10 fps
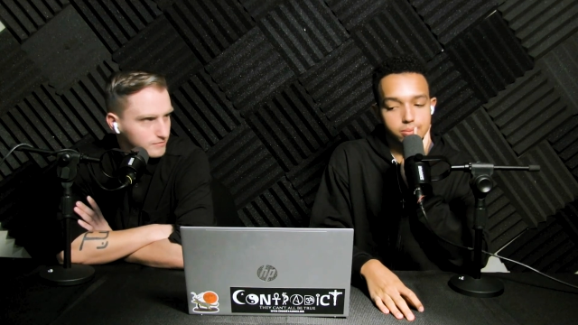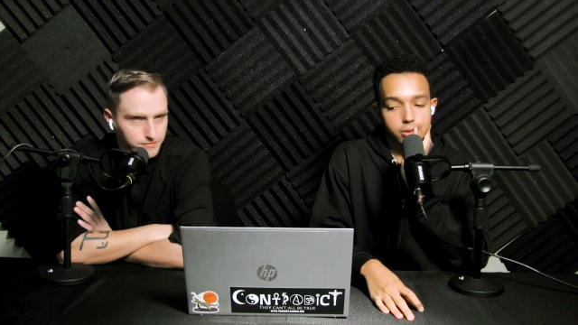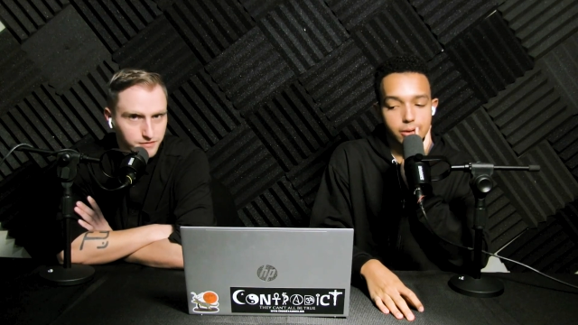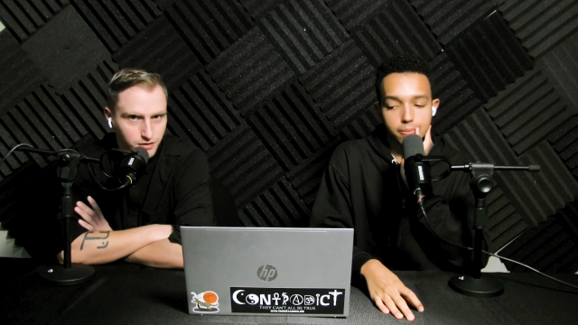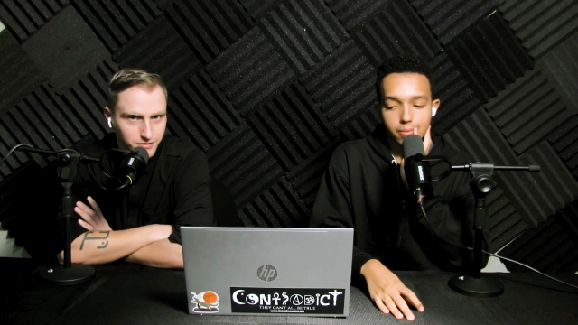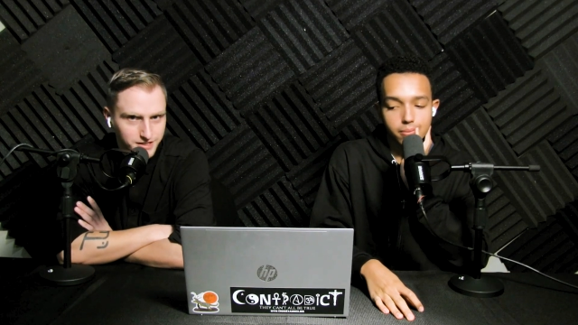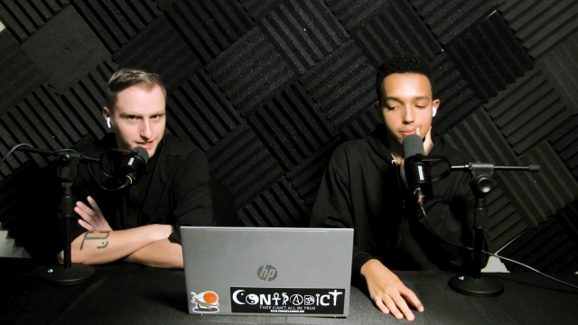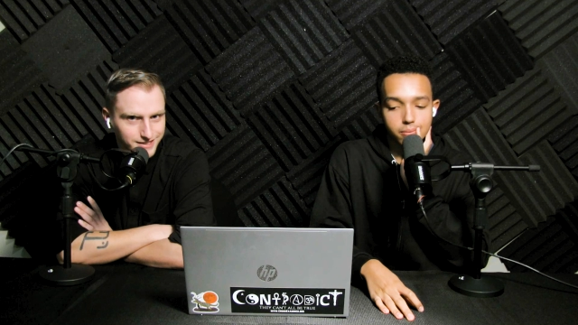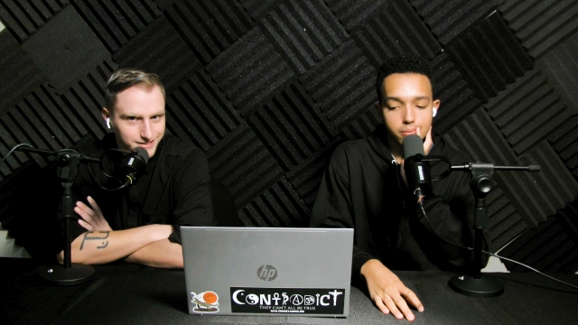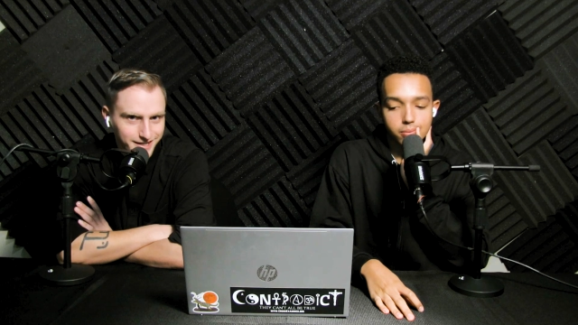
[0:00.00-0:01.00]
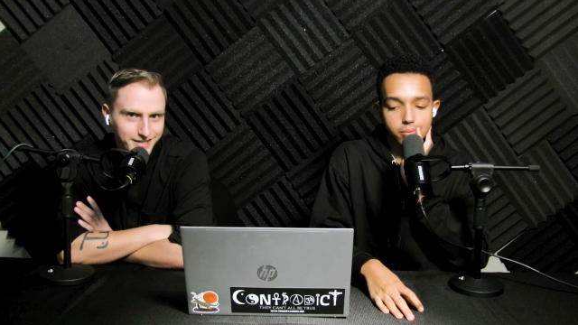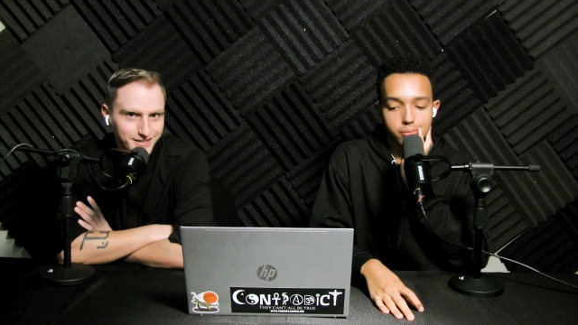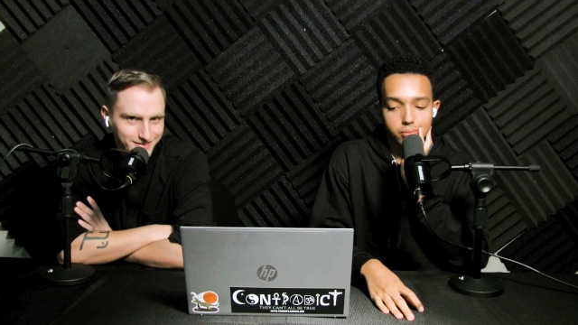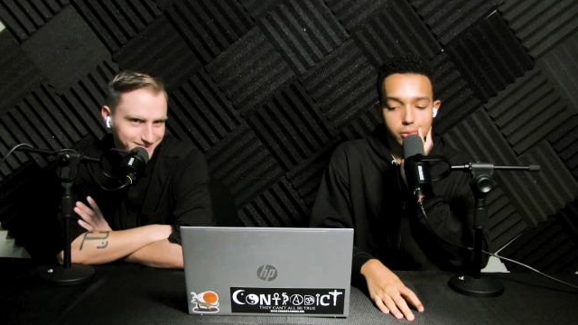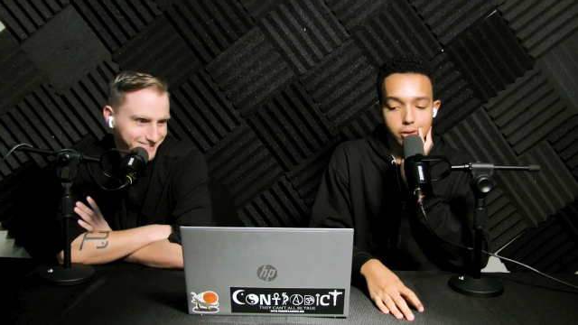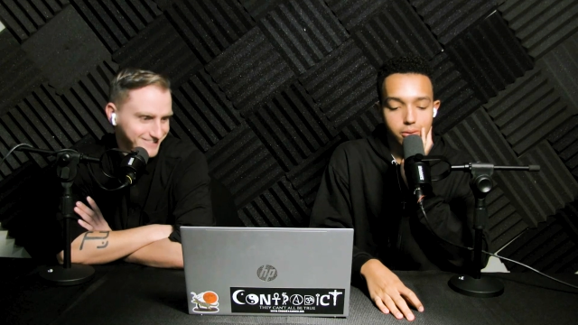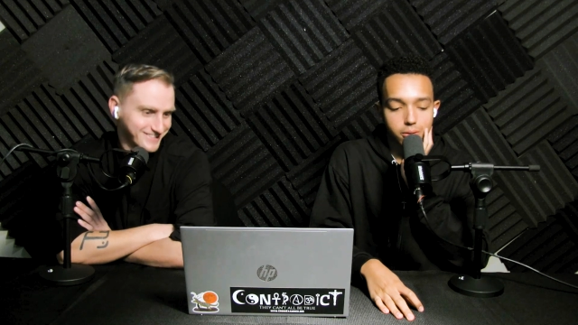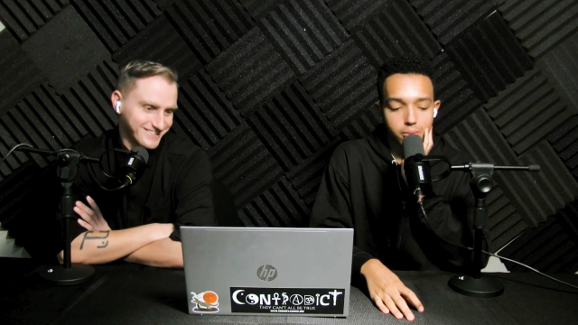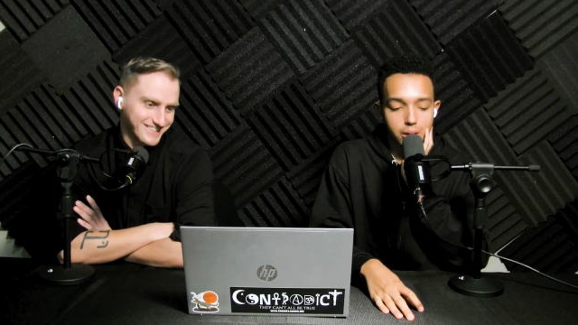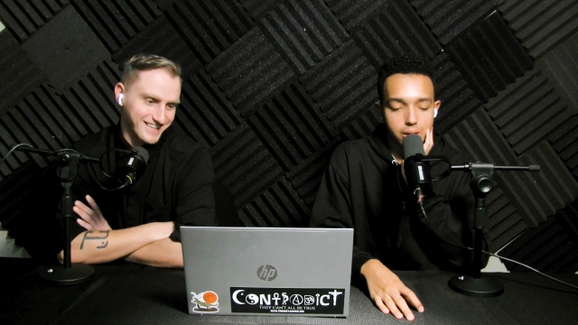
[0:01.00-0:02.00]
Speaker 1: Yep. Humans get excited. You're
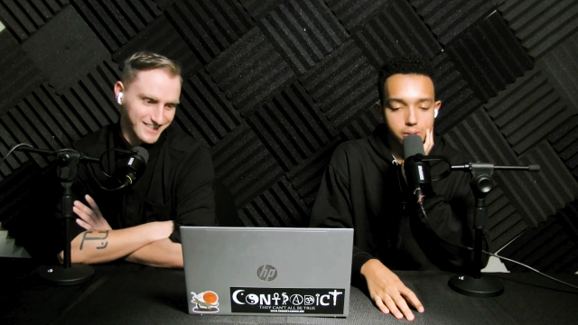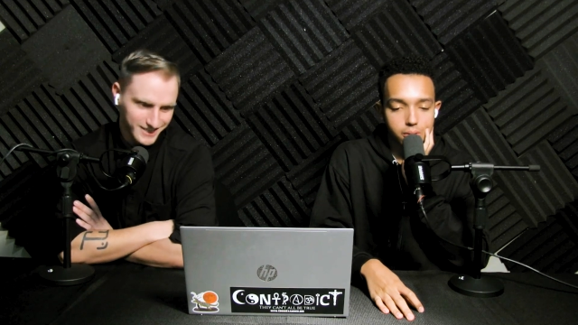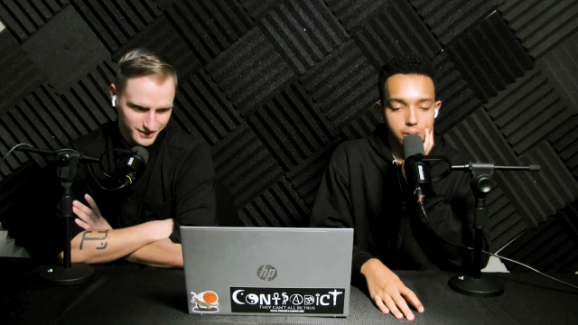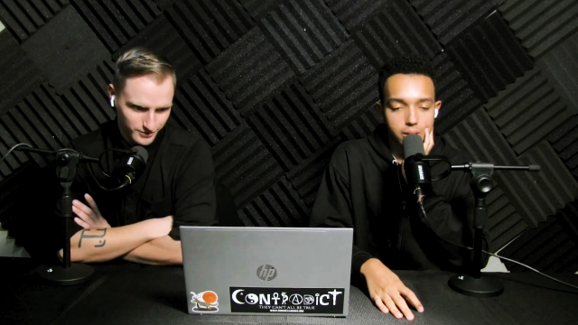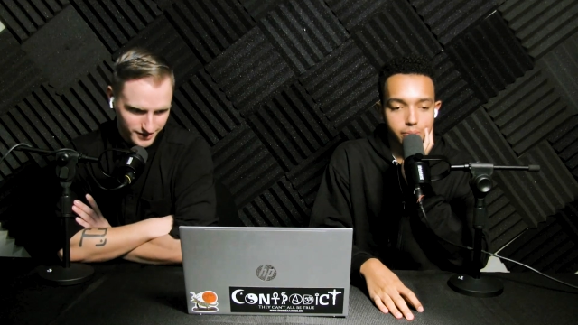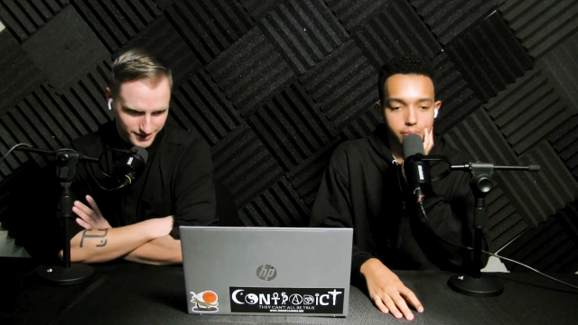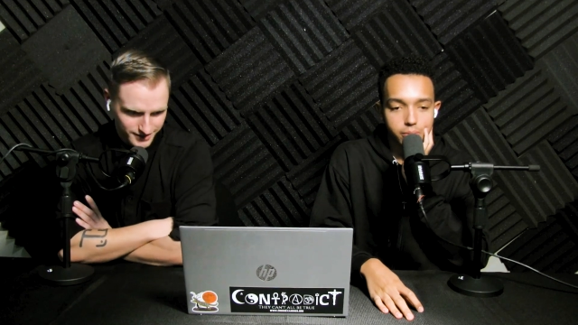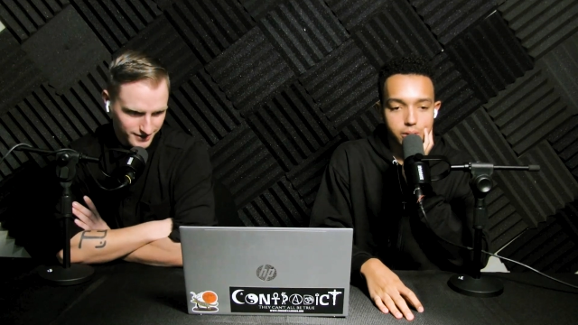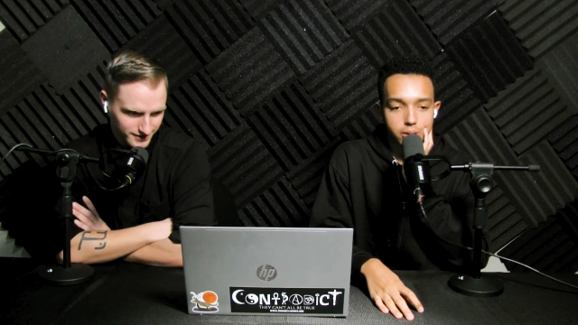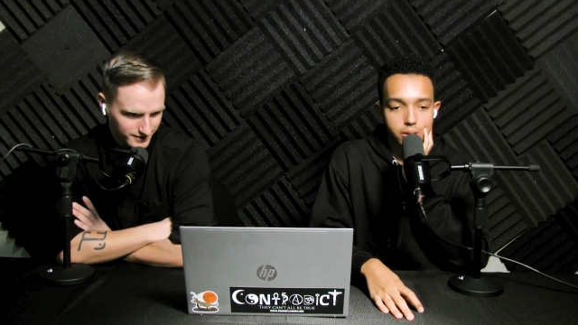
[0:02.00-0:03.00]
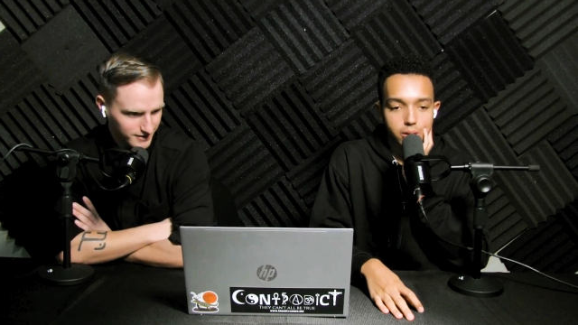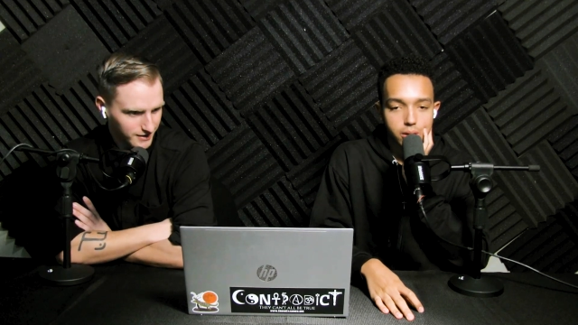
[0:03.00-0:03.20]
you're right, and that's right. what this is.